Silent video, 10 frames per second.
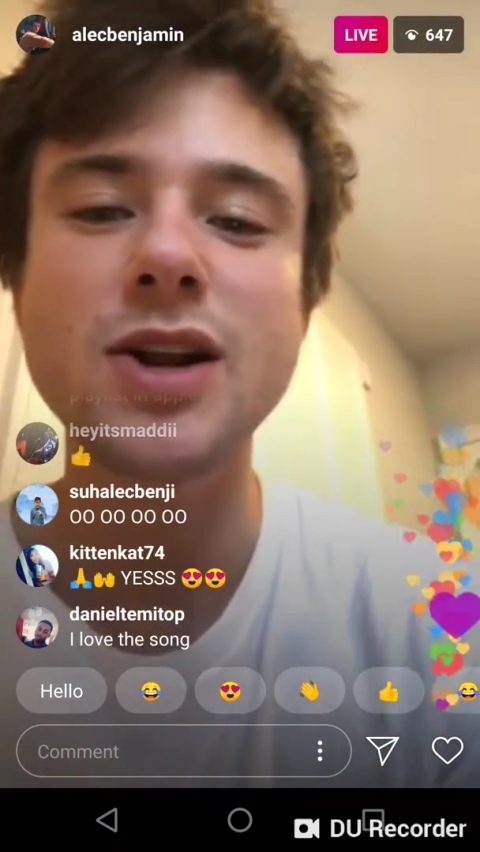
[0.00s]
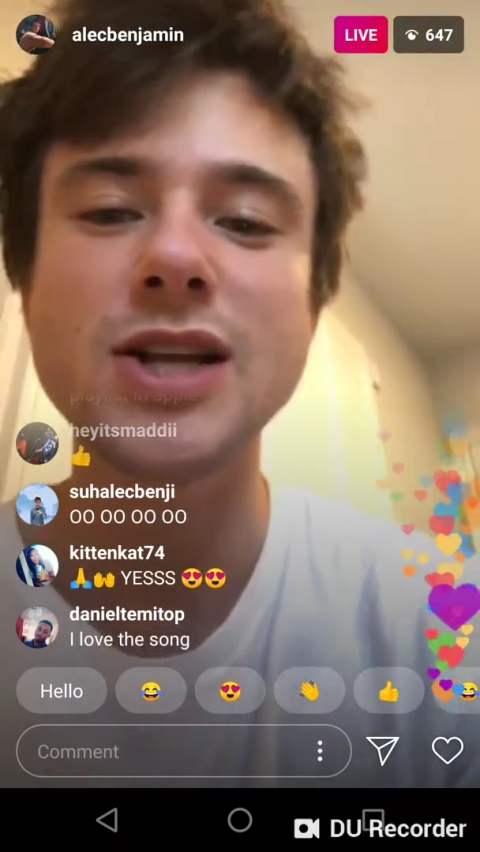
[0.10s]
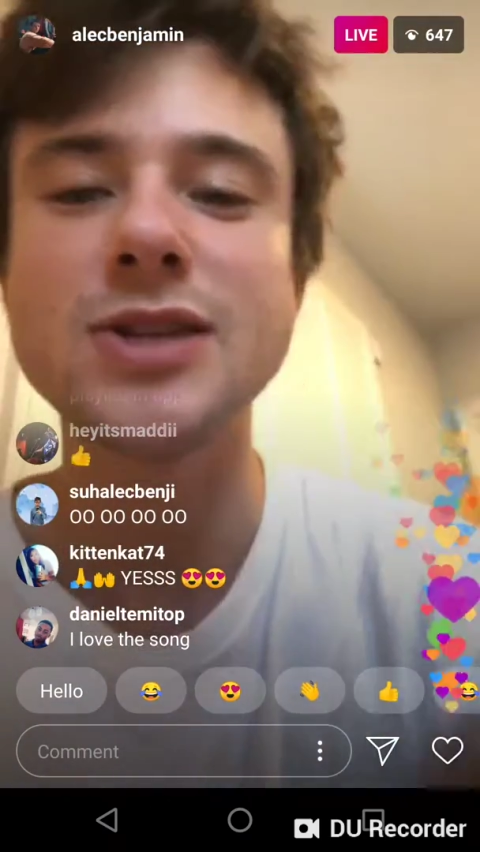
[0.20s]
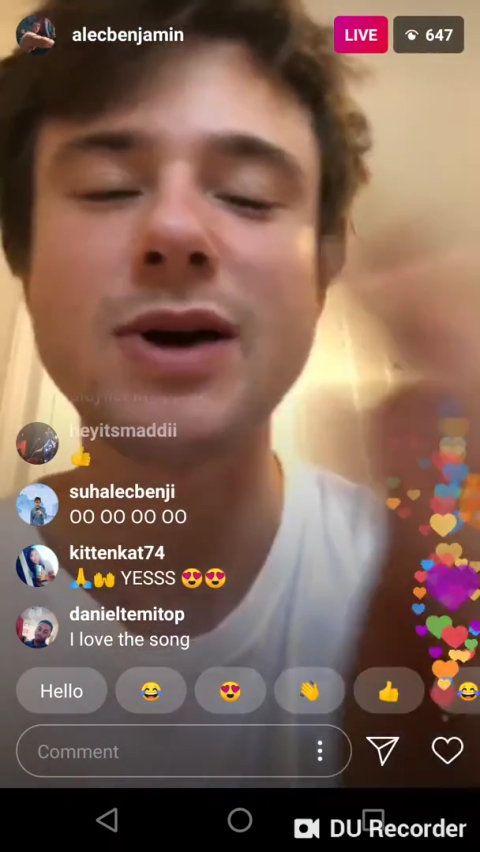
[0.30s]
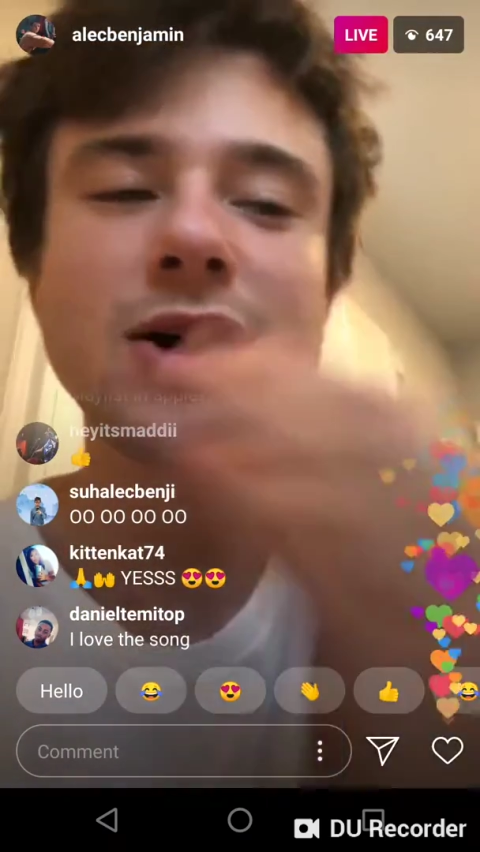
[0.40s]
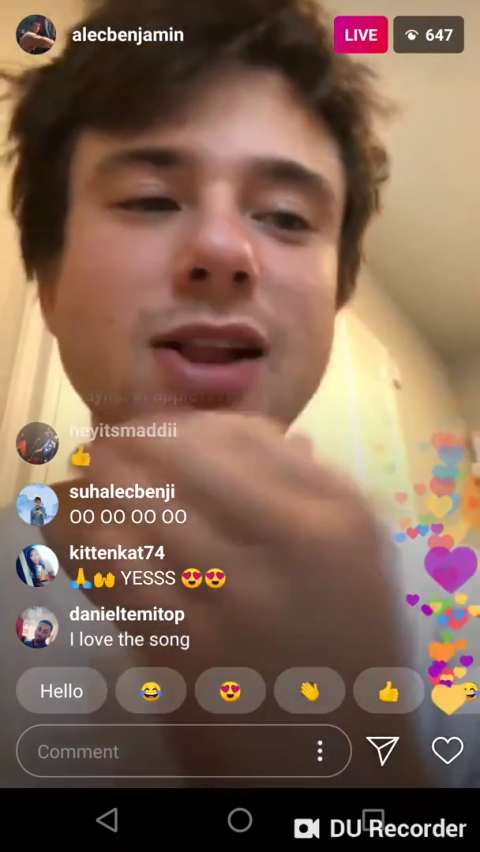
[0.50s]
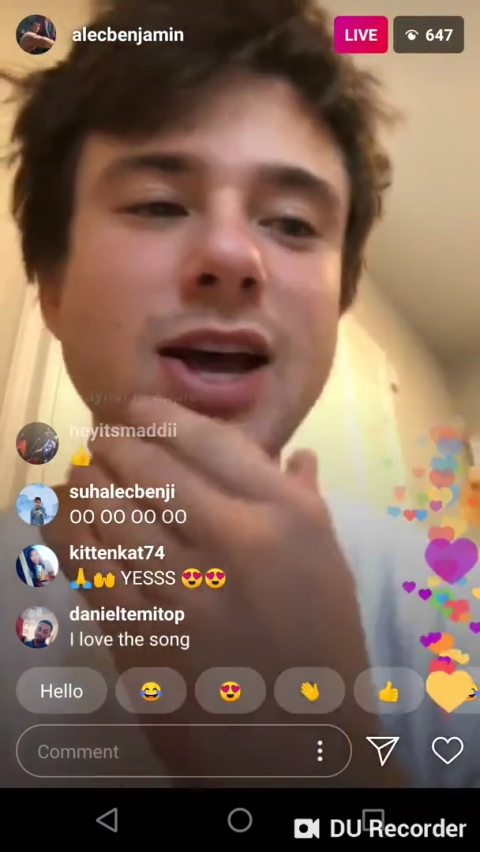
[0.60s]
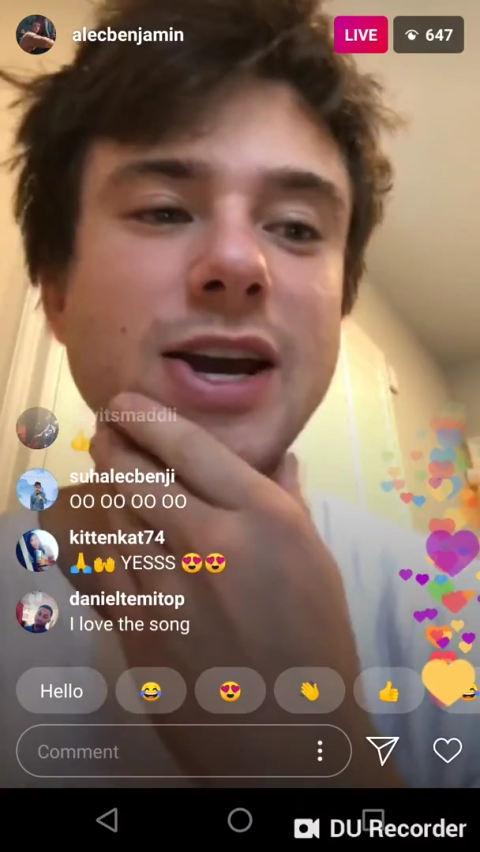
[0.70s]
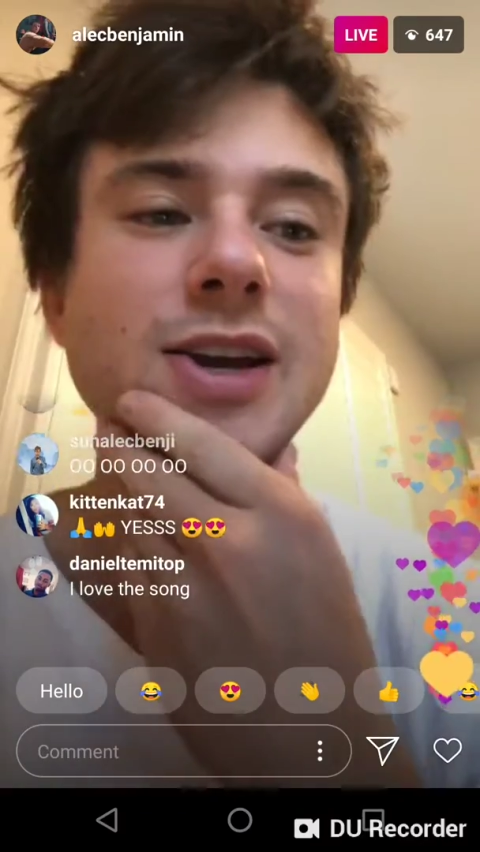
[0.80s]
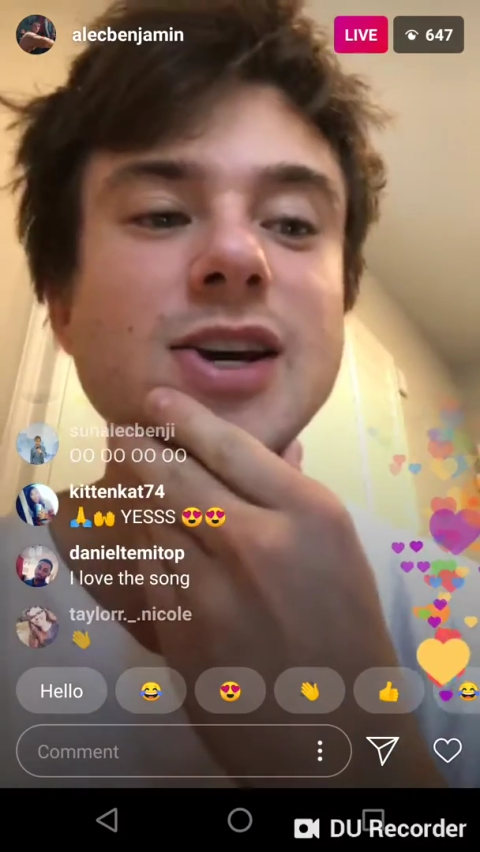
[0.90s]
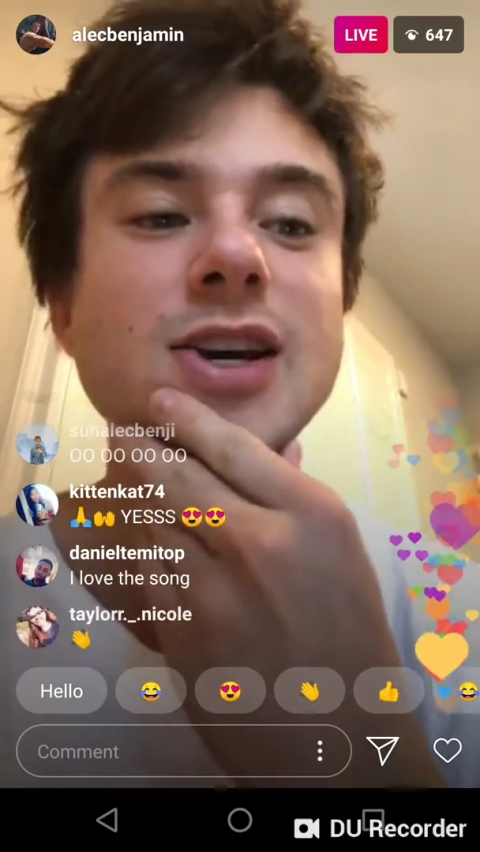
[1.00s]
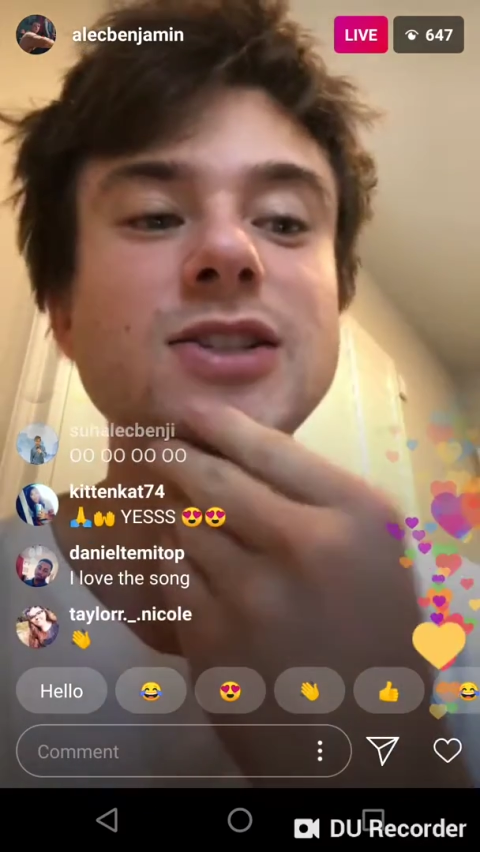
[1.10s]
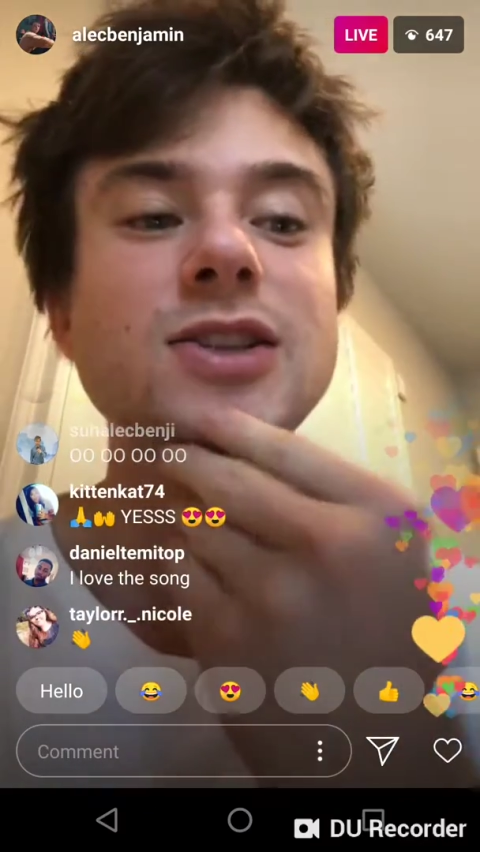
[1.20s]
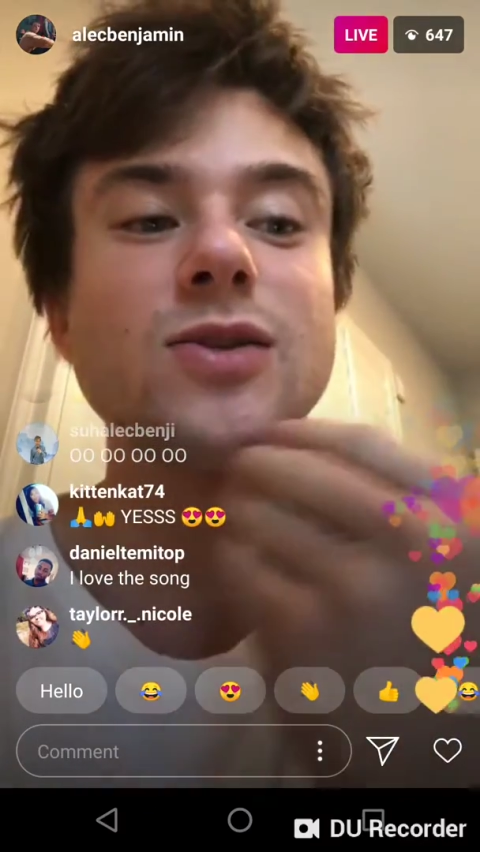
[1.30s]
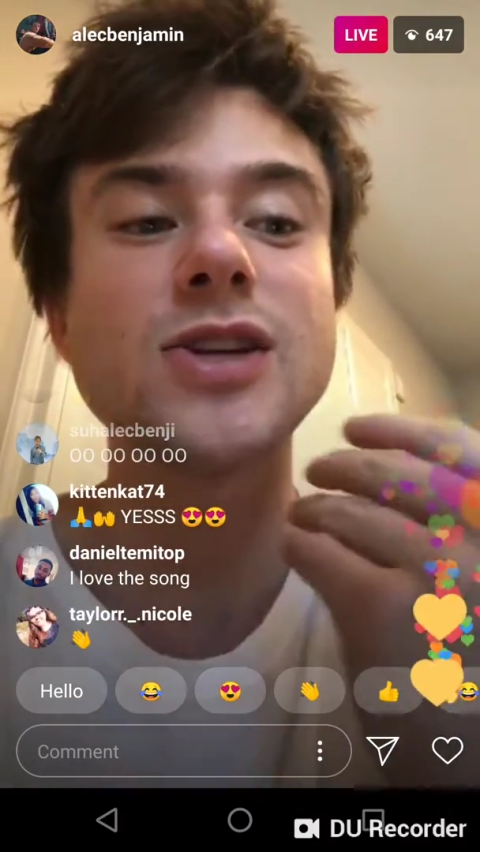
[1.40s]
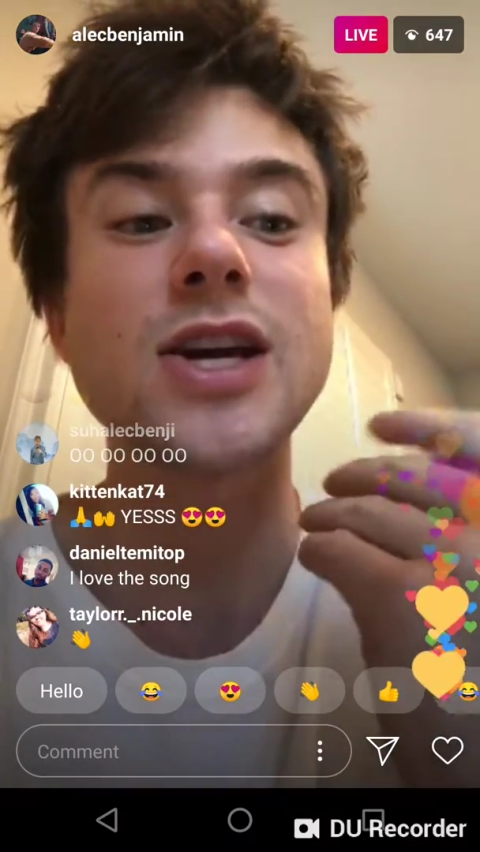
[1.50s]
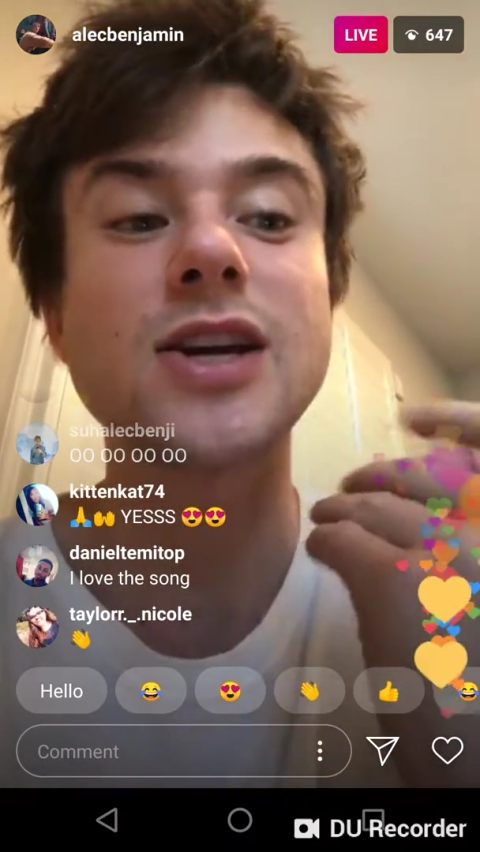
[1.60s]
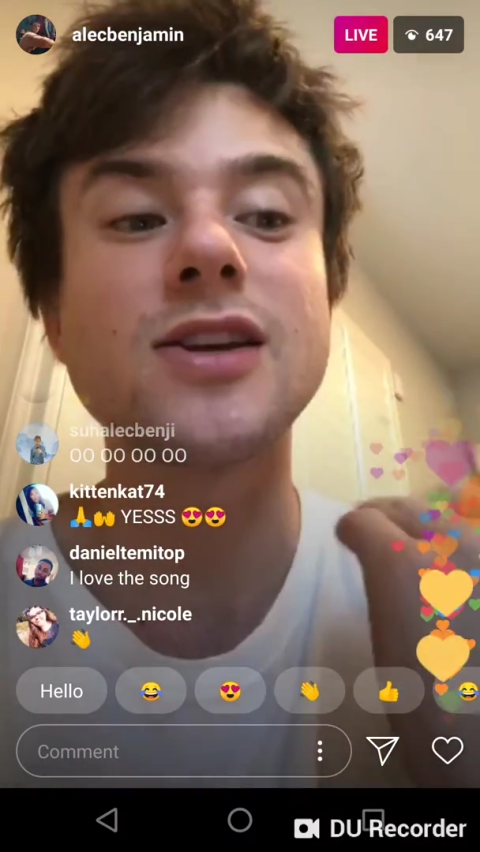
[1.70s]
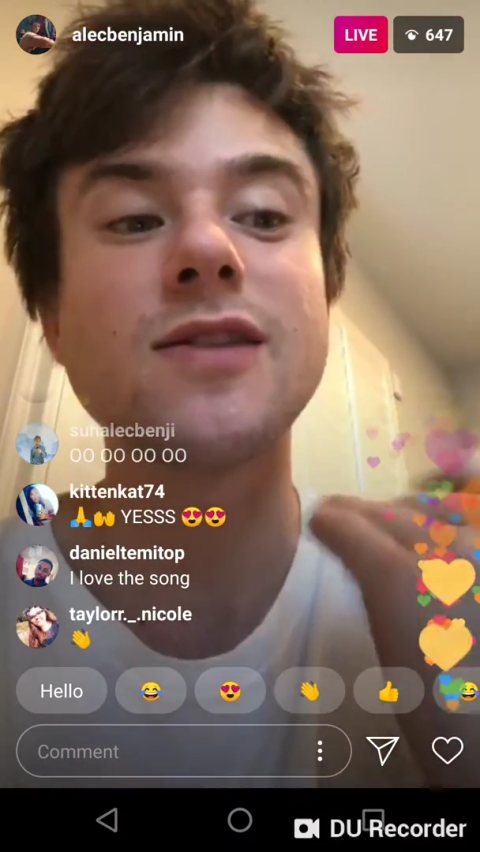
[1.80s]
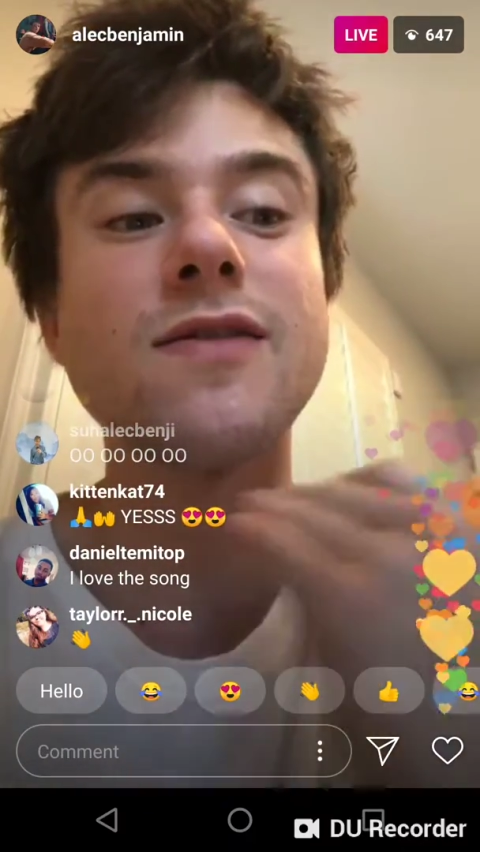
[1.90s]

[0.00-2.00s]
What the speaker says: but it's about like, so it's like,